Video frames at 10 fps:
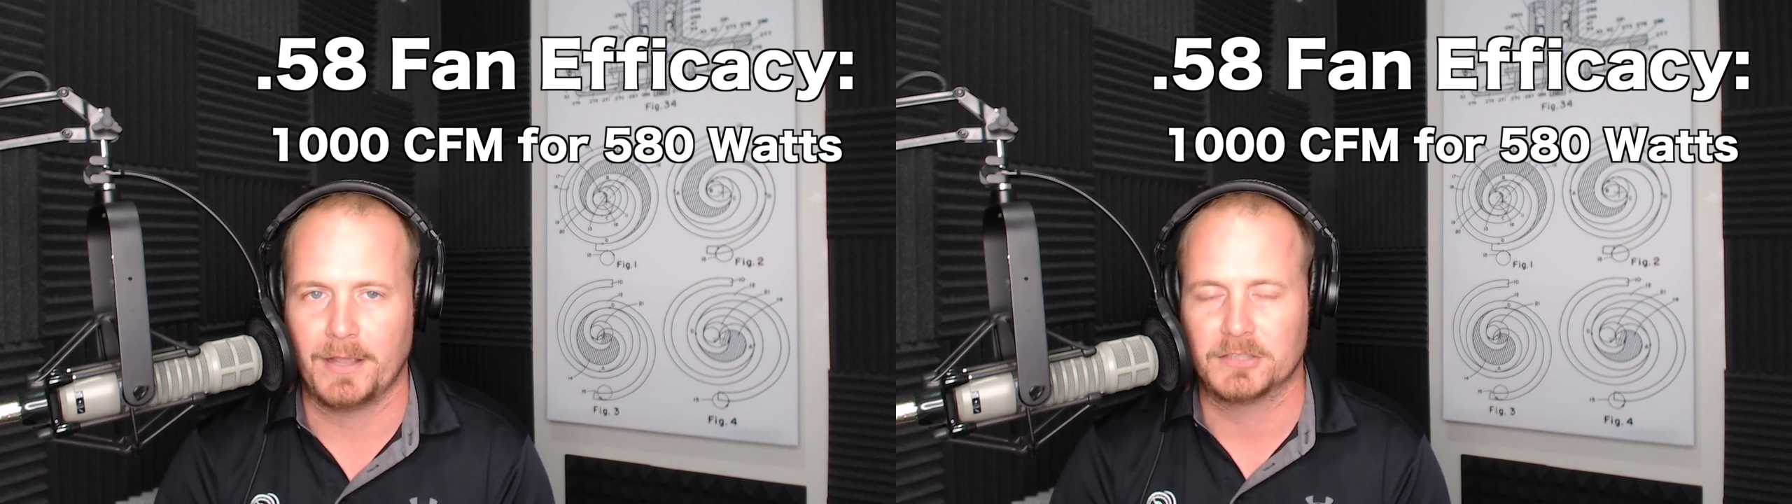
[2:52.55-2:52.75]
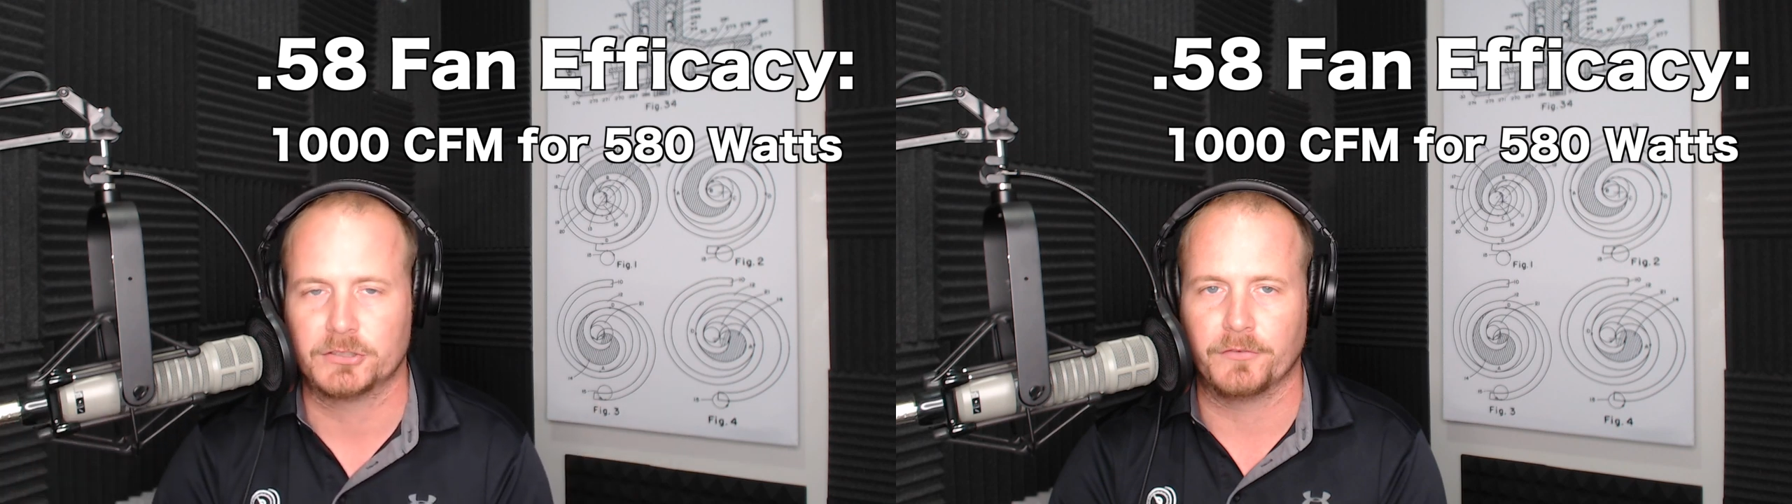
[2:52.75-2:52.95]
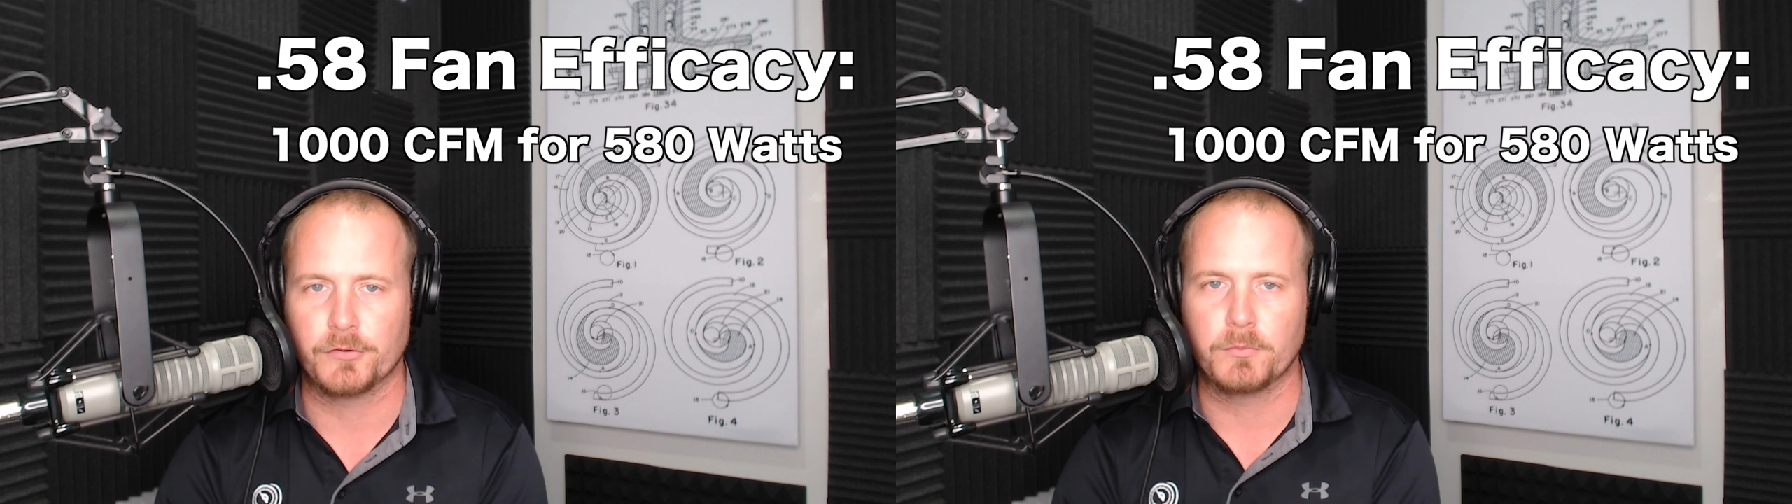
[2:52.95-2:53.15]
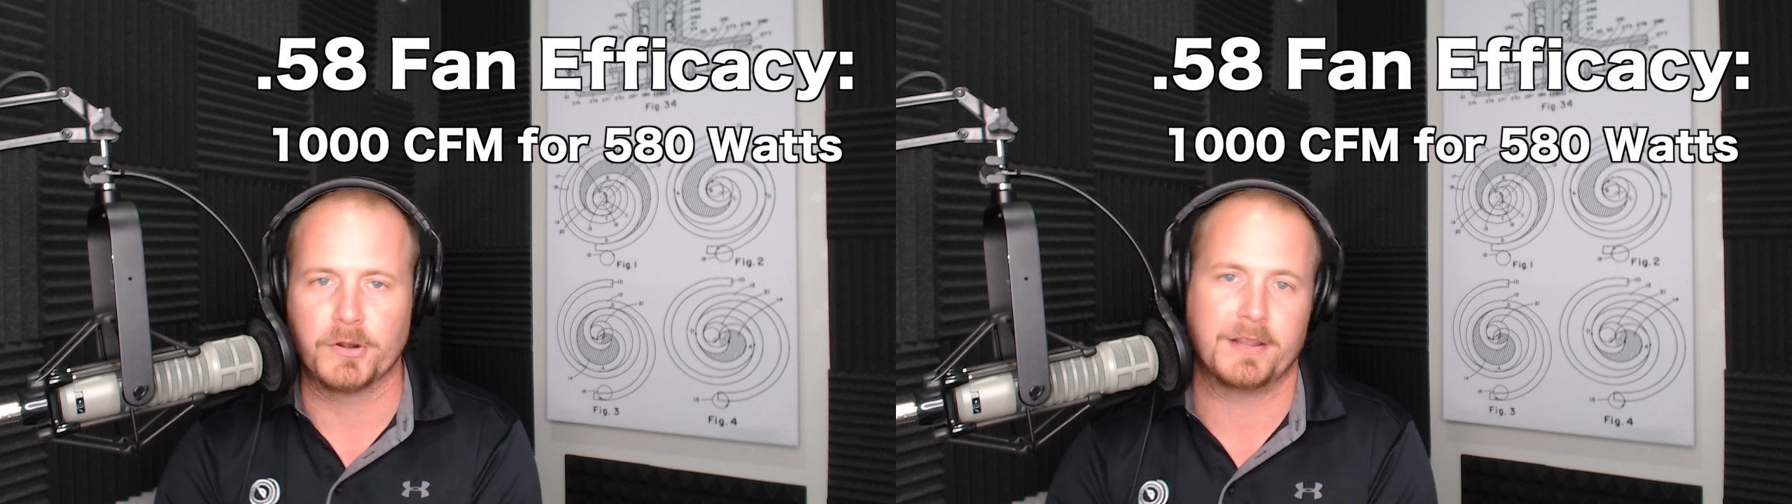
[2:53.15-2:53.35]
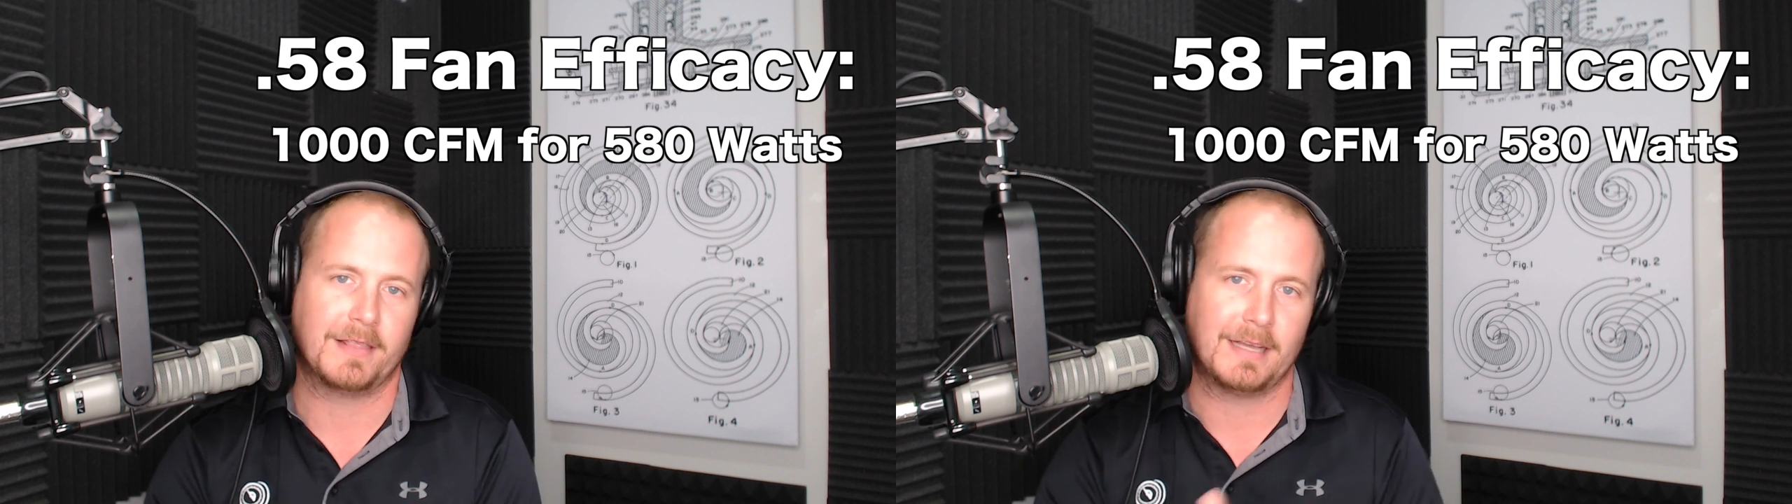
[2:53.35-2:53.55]
And so, if you put
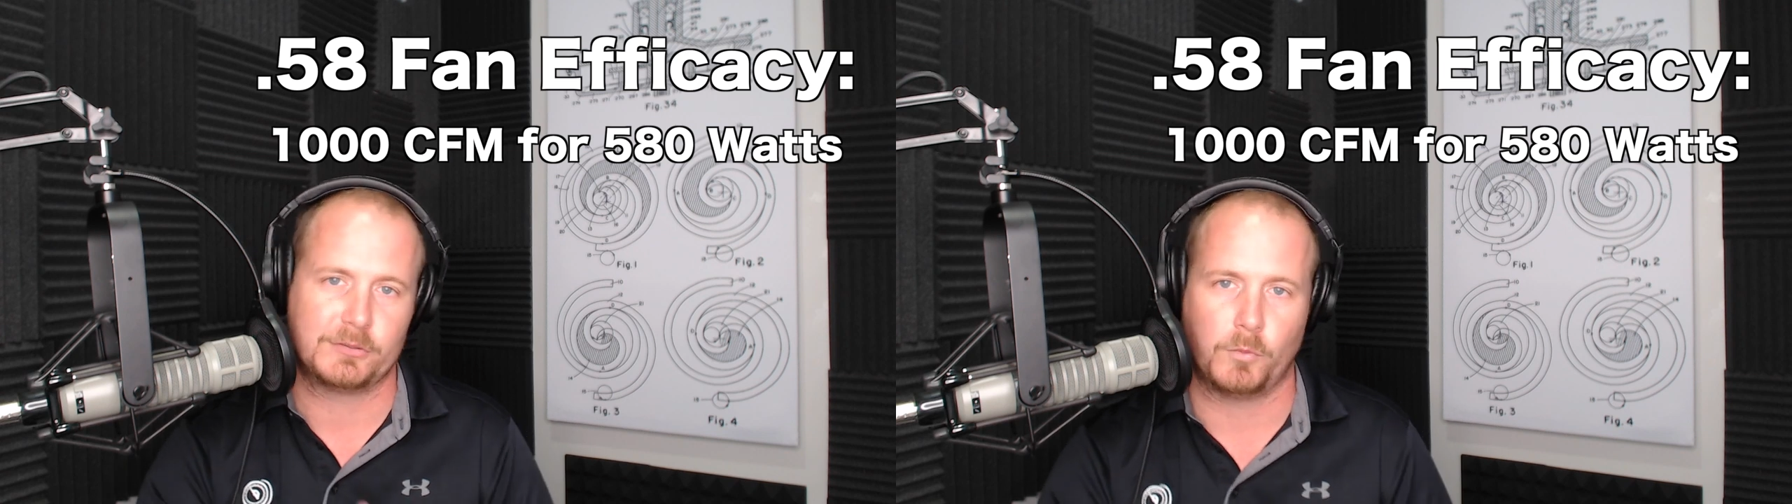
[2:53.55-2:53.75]
in less